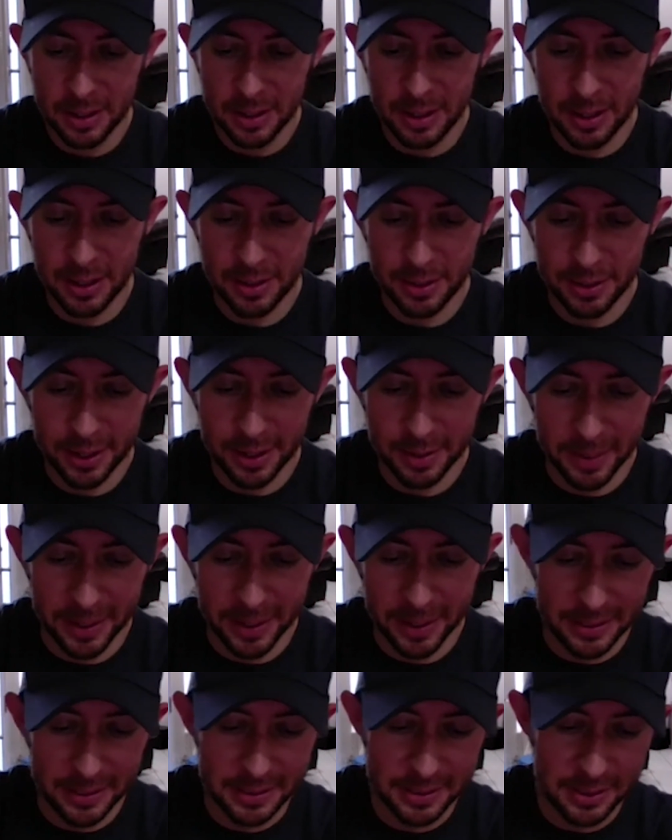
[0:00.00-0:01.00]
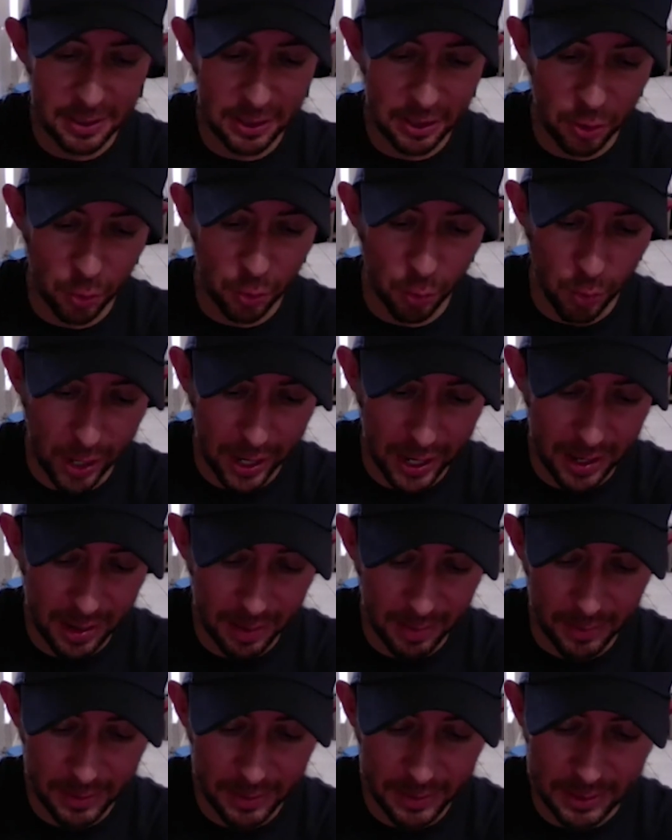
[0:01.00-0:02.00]
and then my
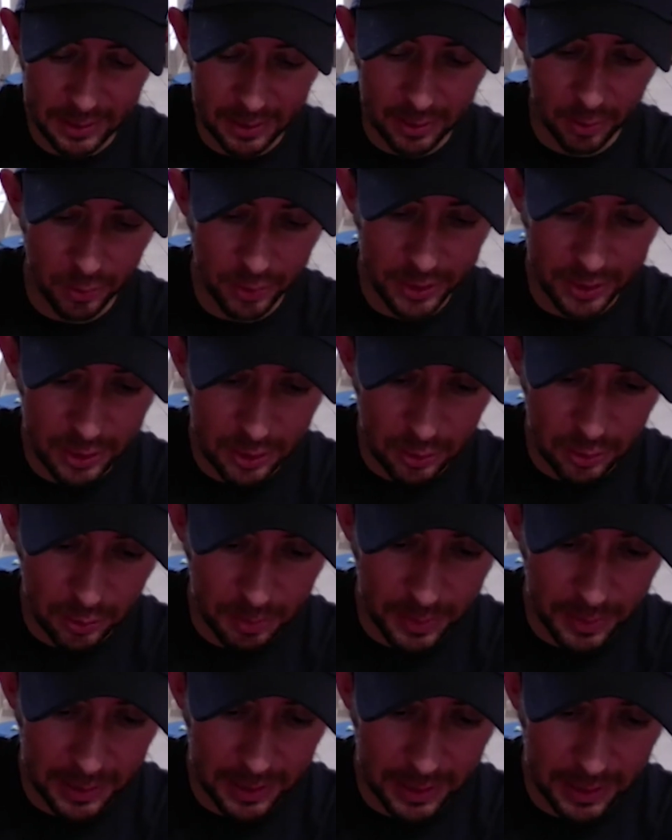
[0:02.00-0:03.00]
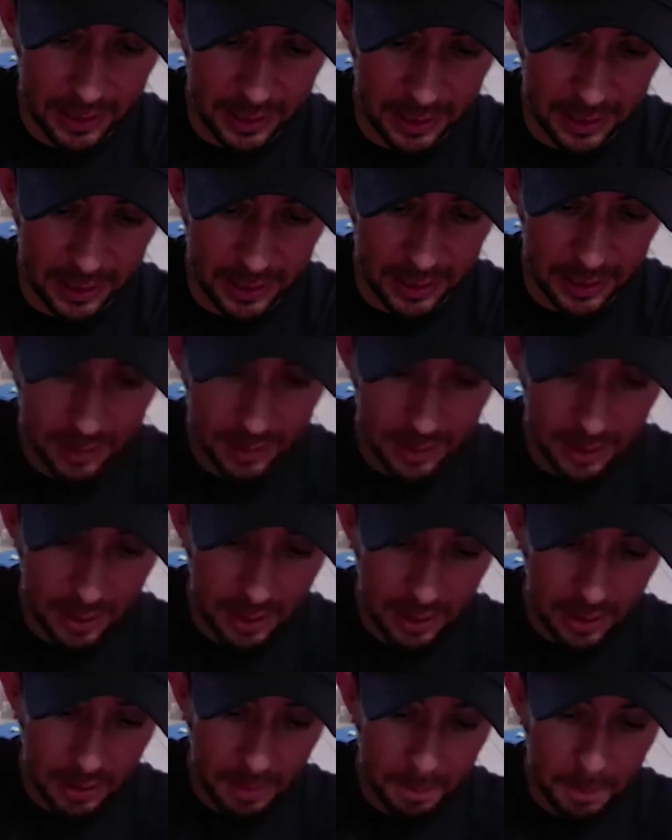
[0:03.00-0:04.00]
Instagram is going to be
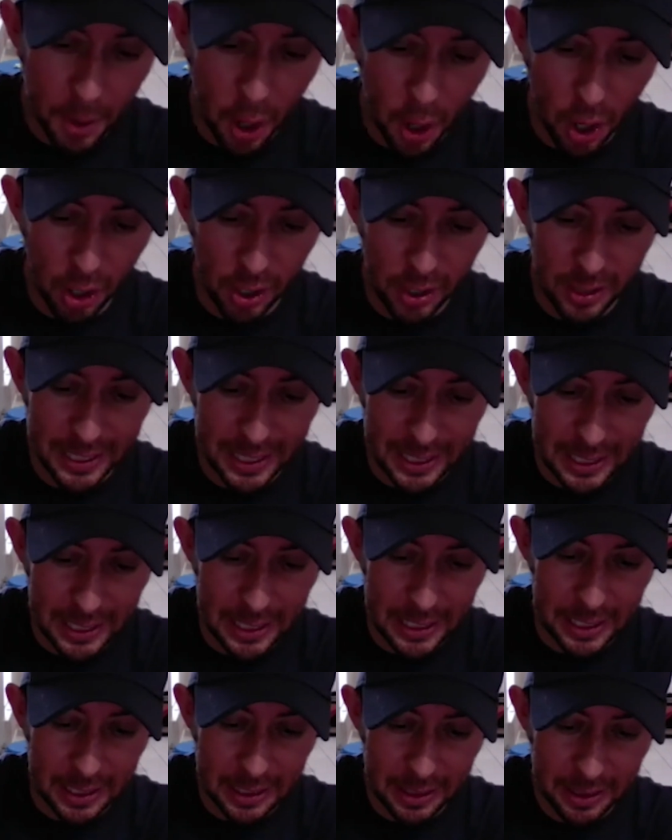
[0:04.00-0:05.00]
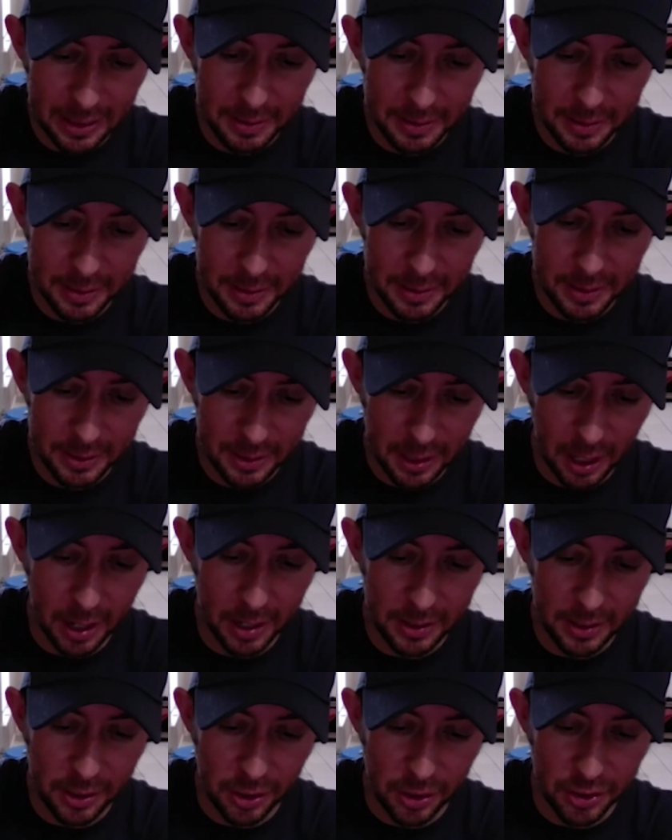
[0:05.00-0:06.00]
Paul E.
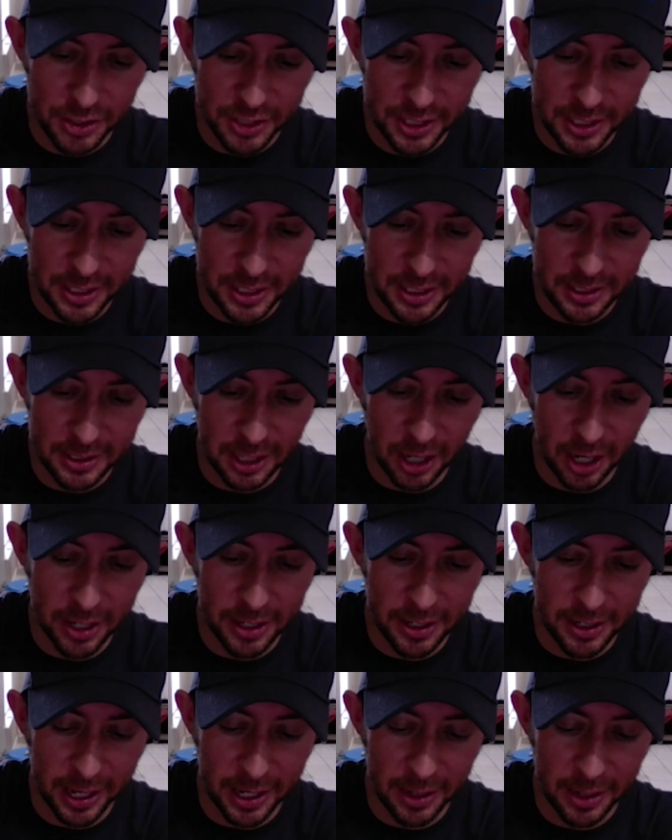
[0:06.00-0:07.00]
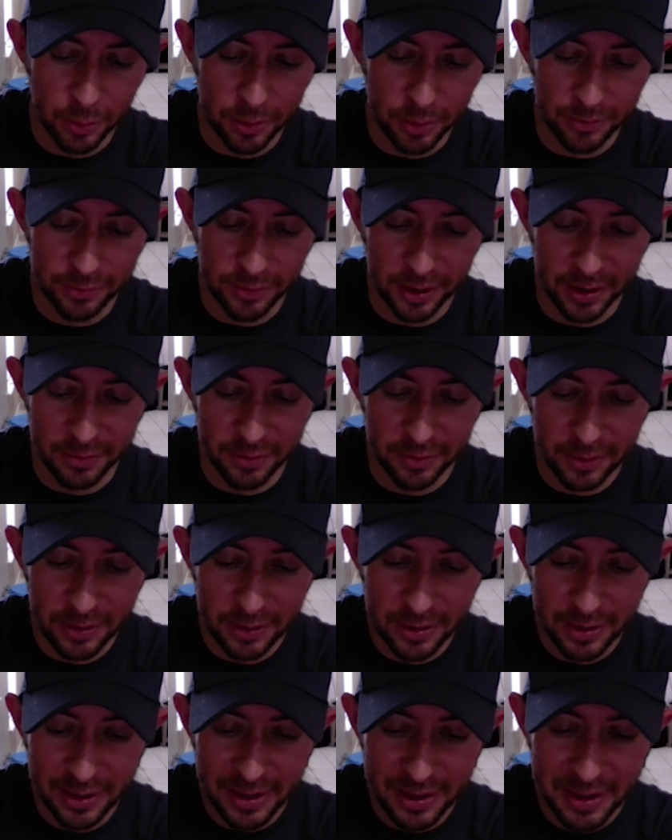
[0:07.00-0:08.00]
Dot Garcia dot nine one five.
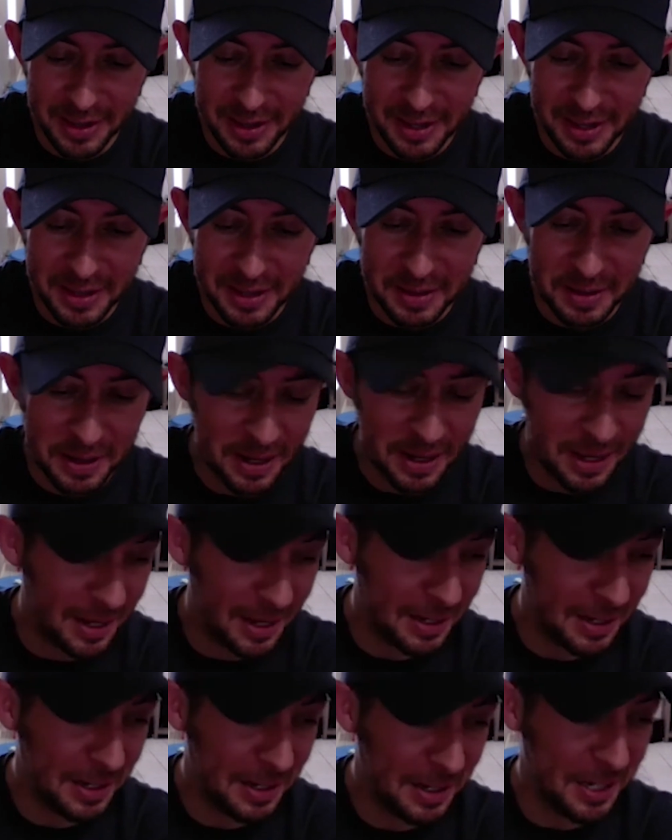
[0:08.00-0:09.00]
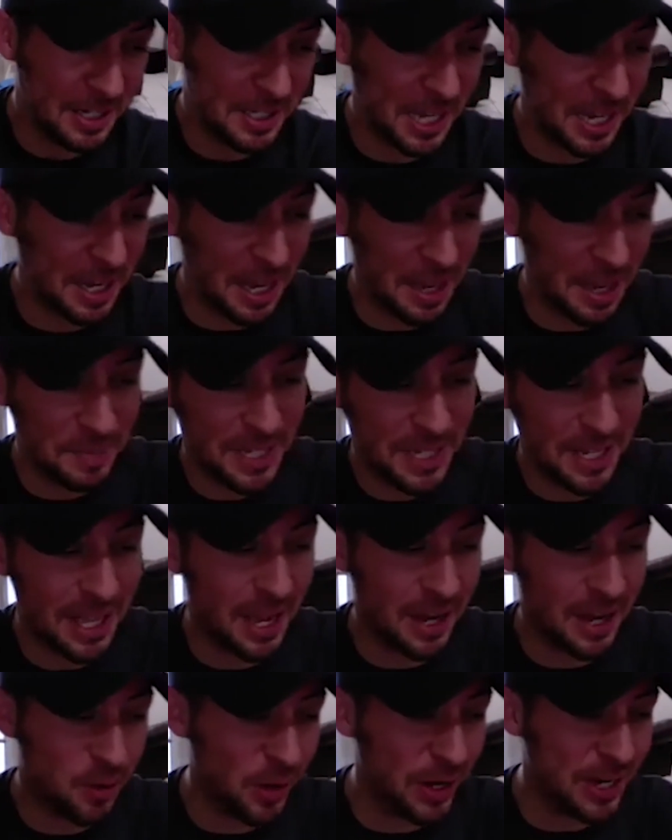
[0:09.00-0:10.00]
Because I I'm t-
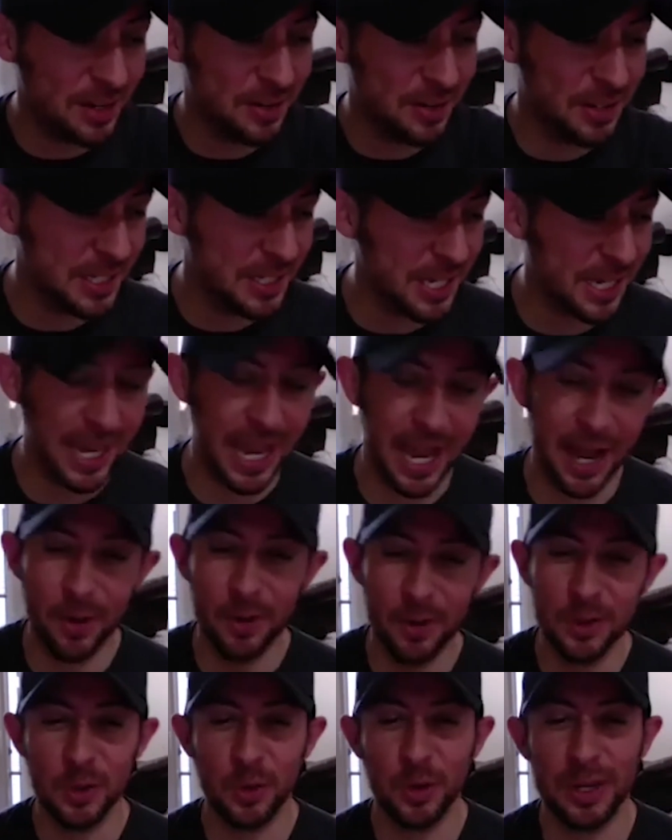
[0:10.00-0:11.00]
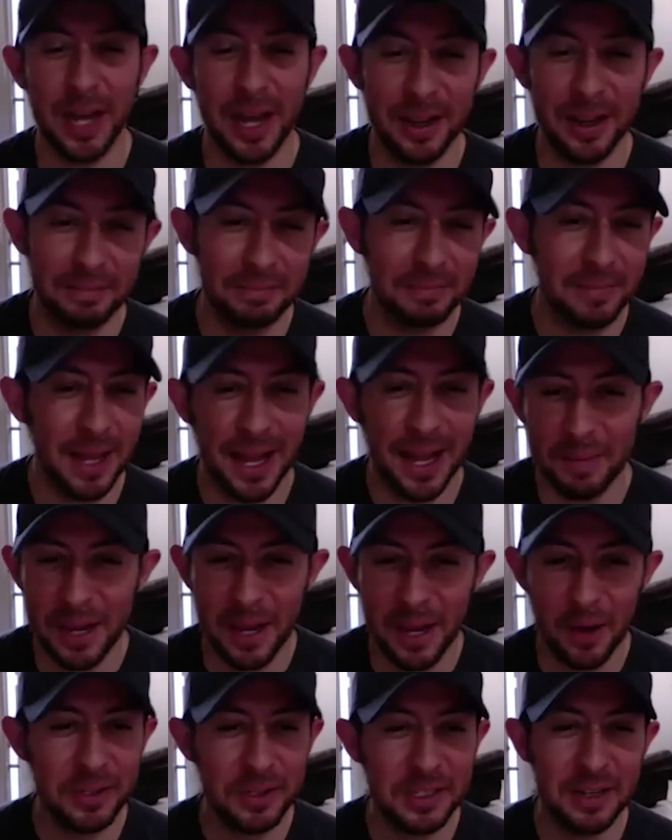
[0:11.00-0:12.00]
i I created these accounts when I I mean
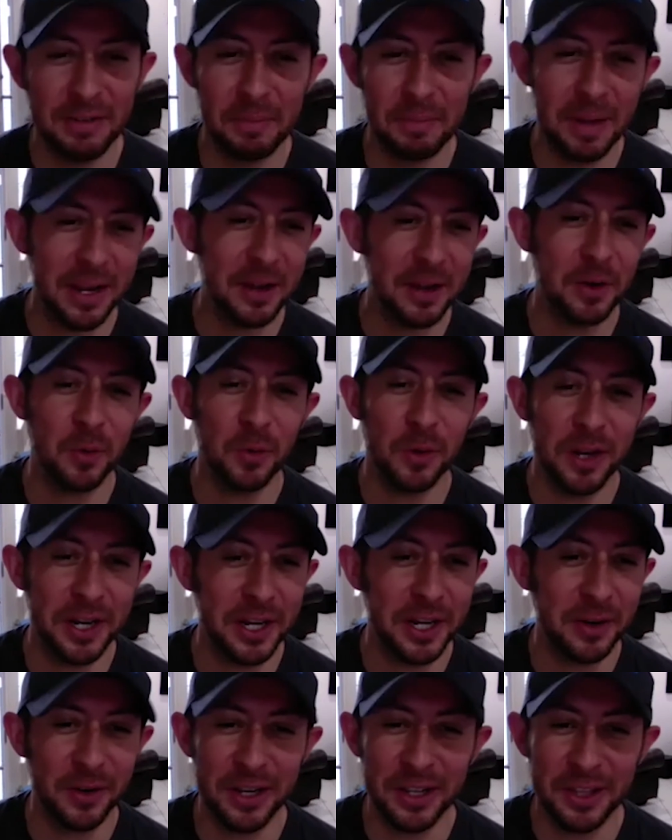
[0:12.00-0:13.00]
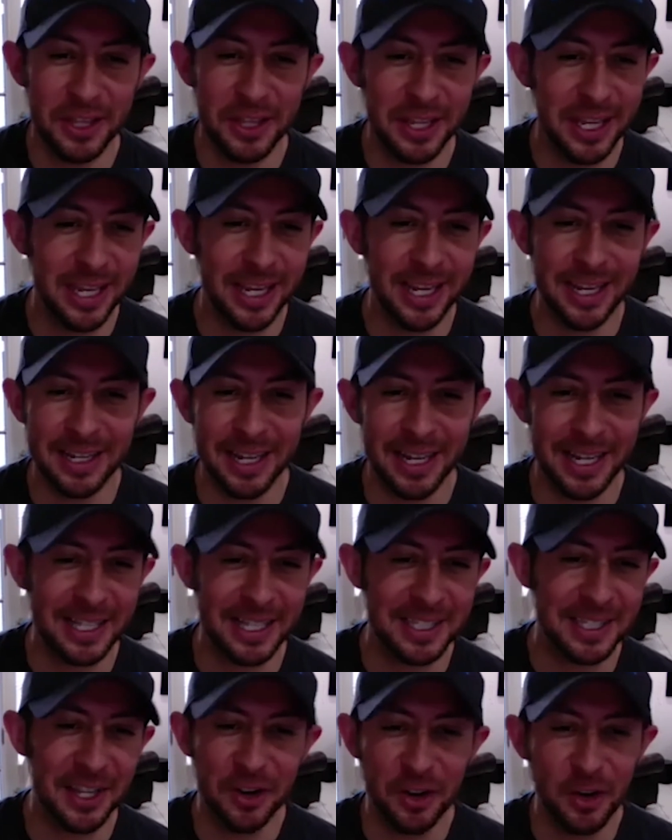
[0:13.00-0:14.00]
I wasn't even planning on running or anything, and like
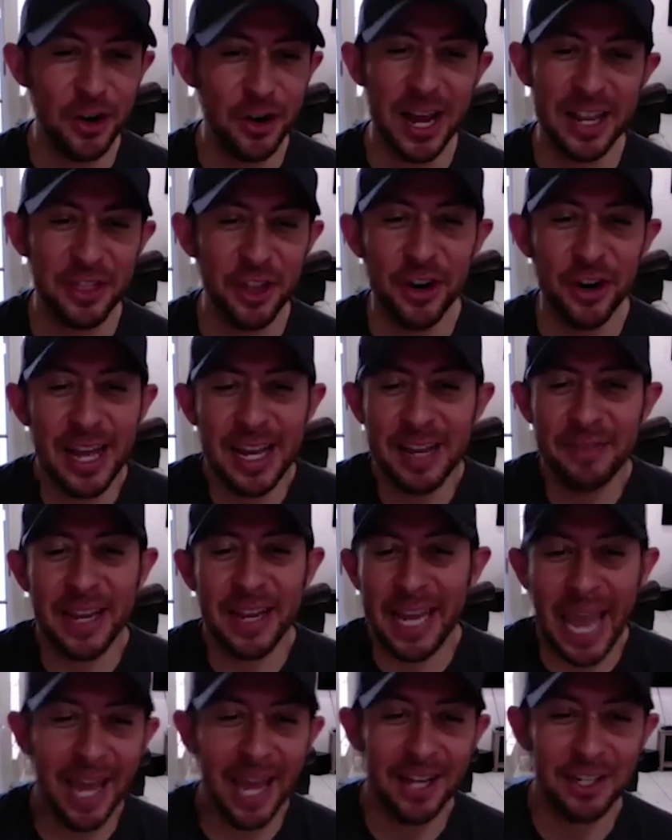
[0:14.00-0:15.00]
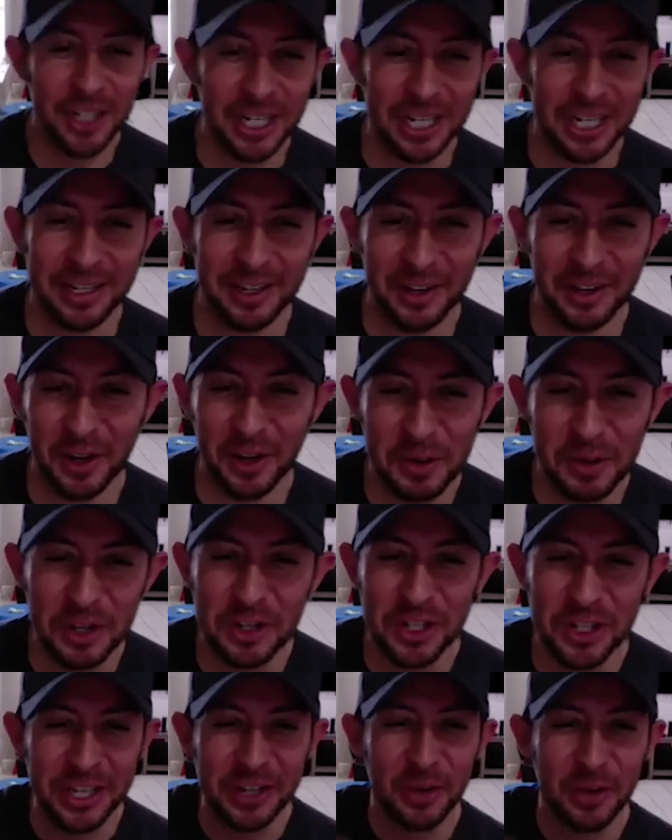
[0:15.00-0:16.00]
nah. they're, not even catchy. You know,
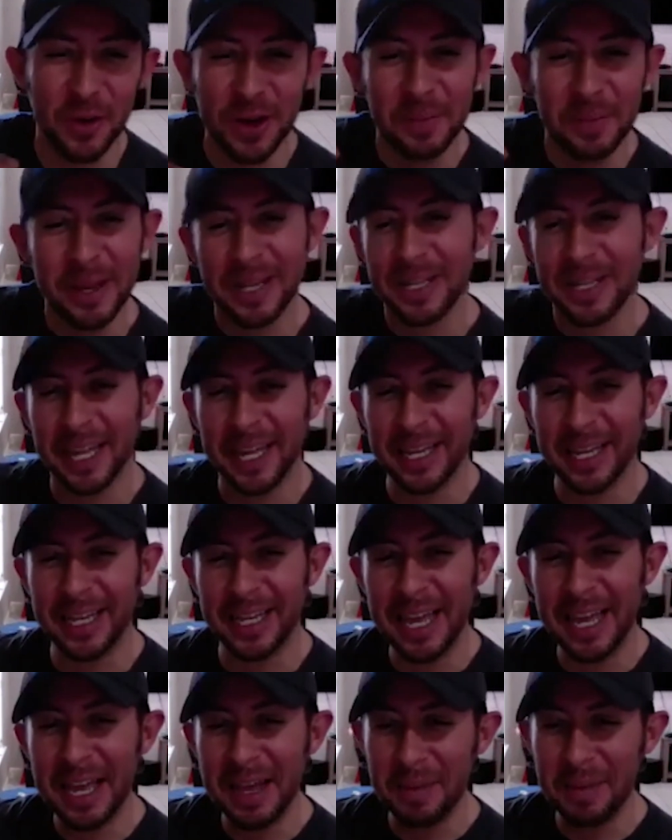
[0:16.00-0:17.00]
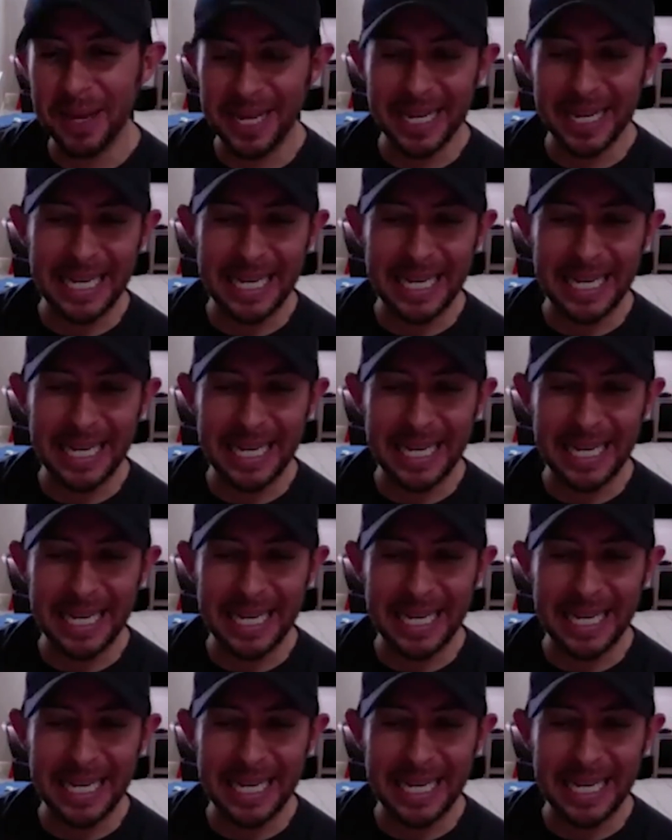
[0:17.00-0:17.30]
usually you want to make it like make it